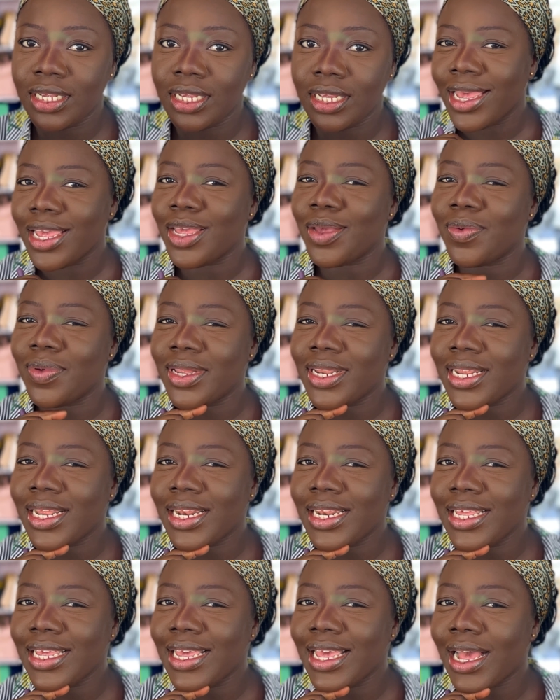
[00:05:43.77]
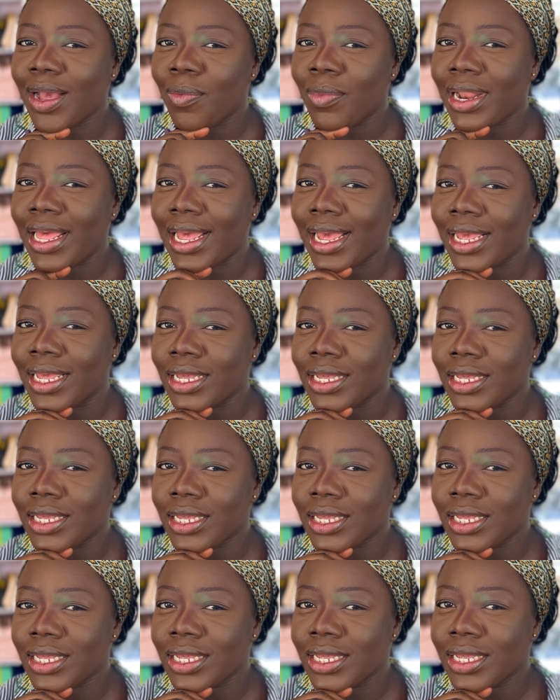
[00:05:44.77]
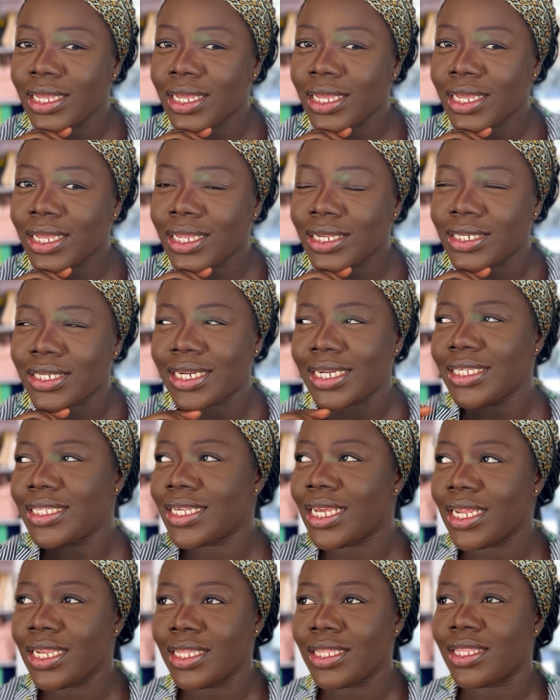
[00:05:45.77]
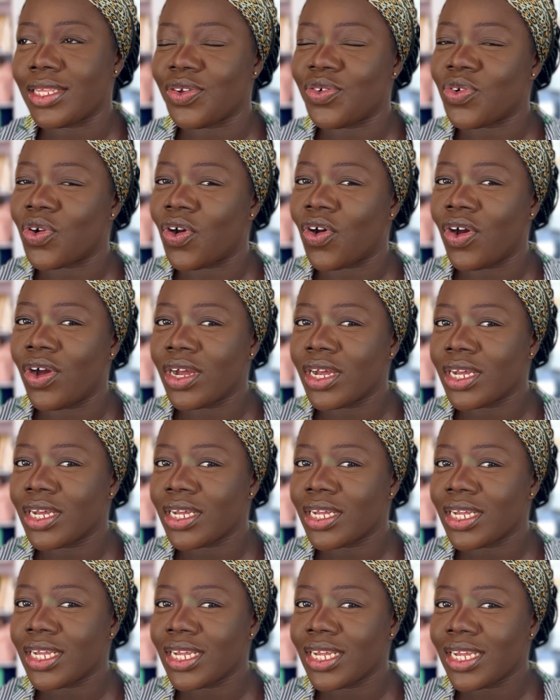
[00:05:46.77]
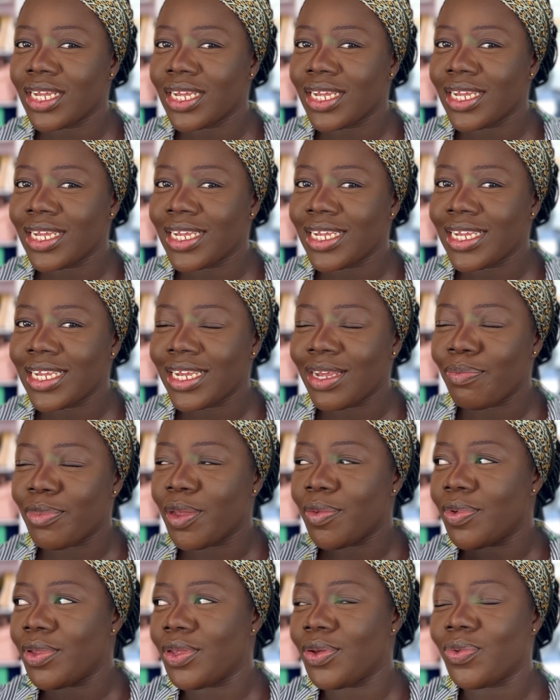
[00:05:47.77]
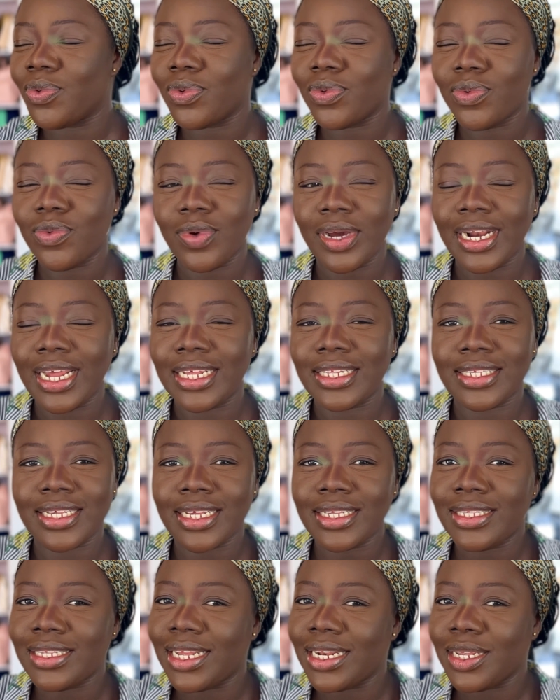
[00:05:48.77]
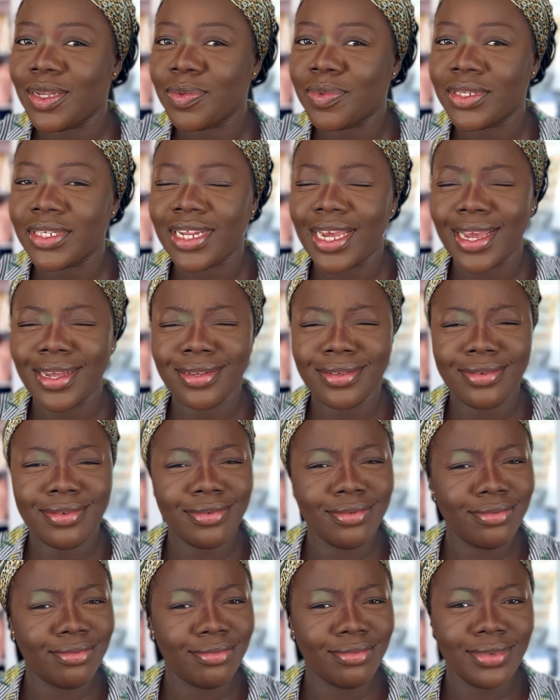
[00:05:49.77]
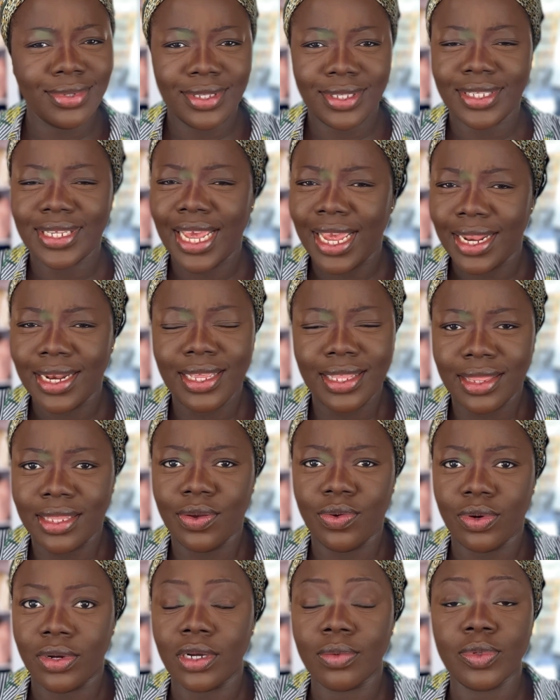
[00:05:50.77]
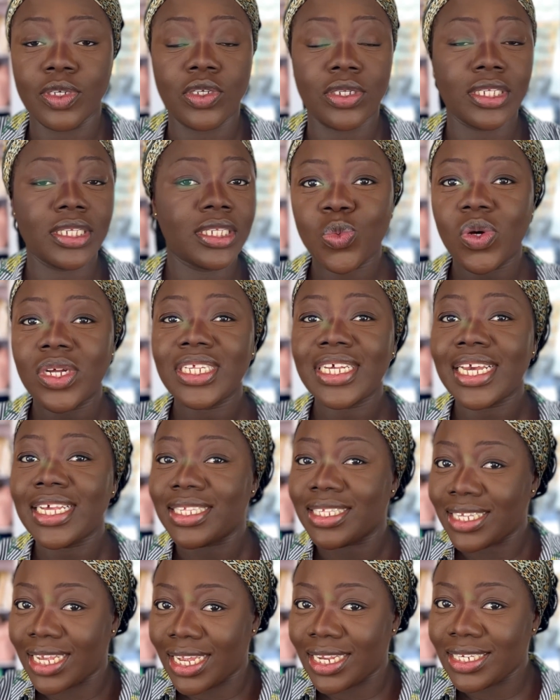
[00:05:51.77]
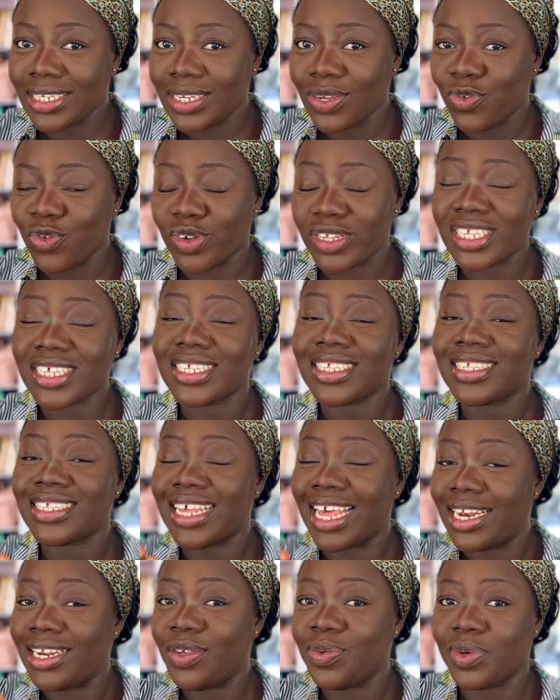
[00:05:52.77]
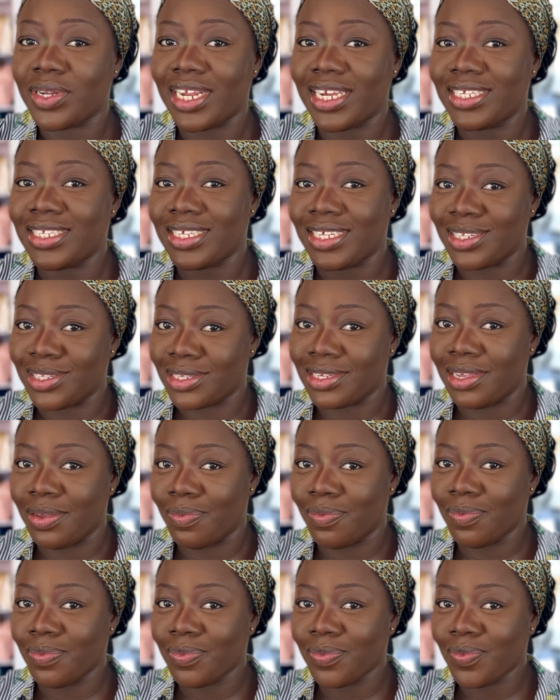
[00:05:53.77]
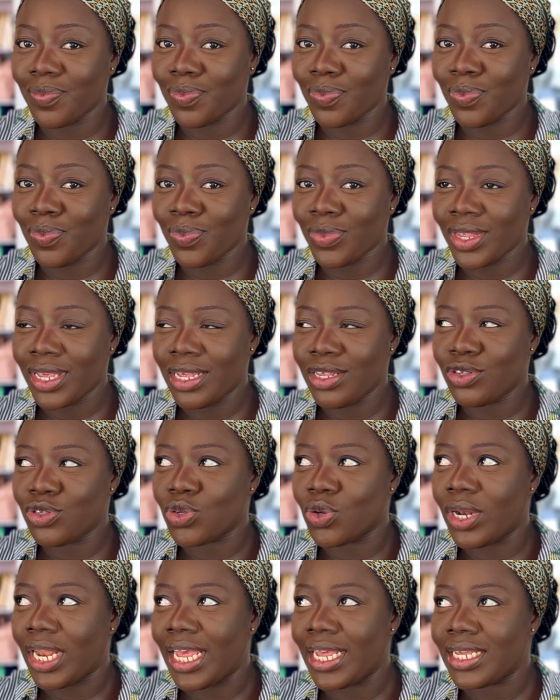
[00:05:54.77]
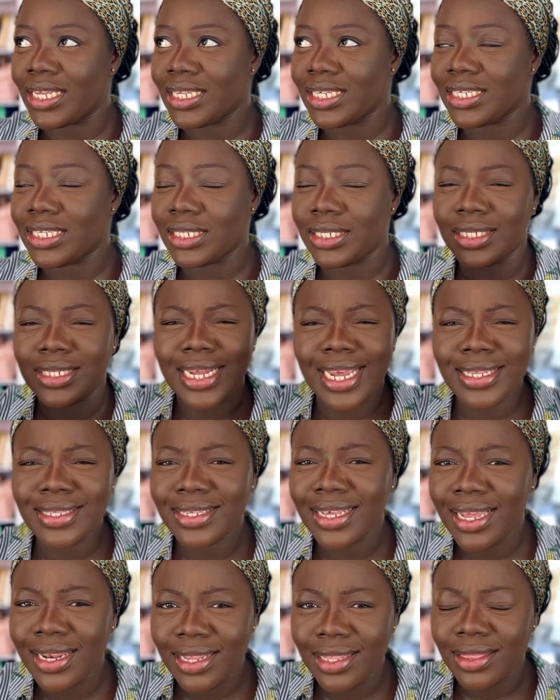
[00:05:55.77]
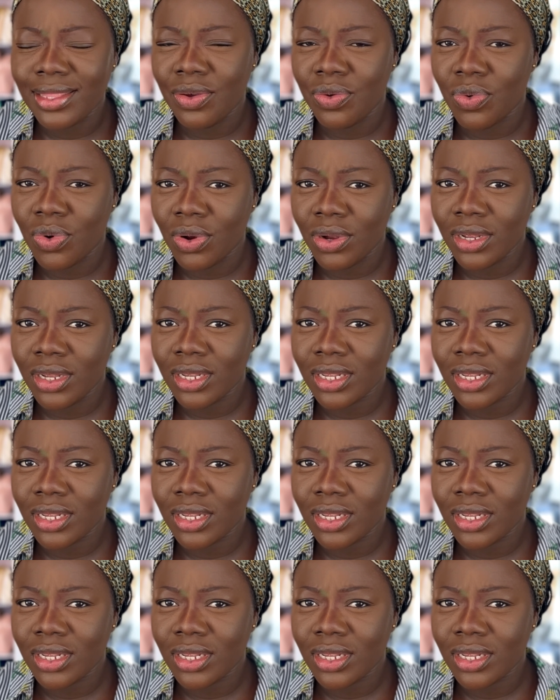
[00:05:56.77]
Immediately, I'm like, did I say anything wrong? Maybe when I texted him, did I say anything wrong? Because what I said was exactly what I sent to him. So like, did I say anything wrong